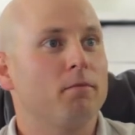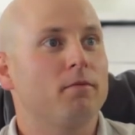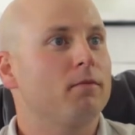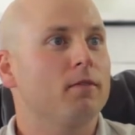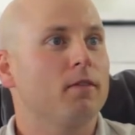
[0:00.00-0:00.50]

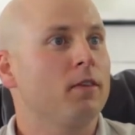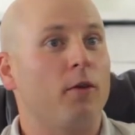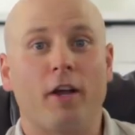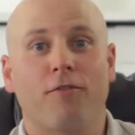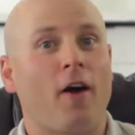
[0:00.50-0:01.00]
We will edit
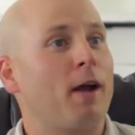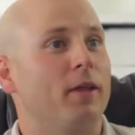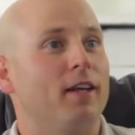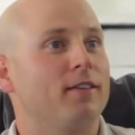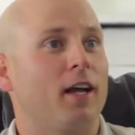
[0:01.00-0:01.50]
no, they're that
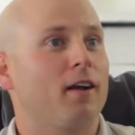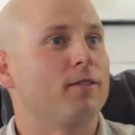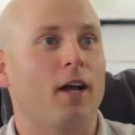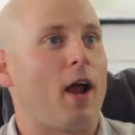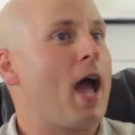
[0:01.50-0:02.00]
fine out. Oh, they're, oh,
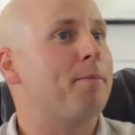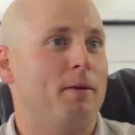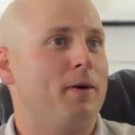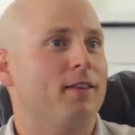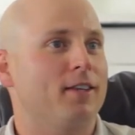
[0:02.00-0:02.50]
okay. they're happy
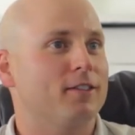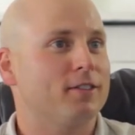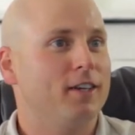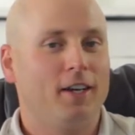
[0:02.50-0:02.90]
about okay. this.